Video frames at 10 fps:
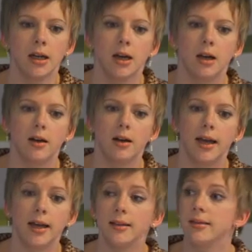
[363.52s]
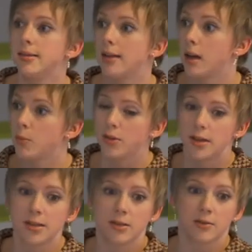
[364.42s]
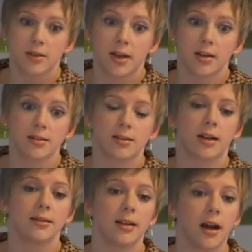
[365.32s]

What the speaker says: and the harmonized standards that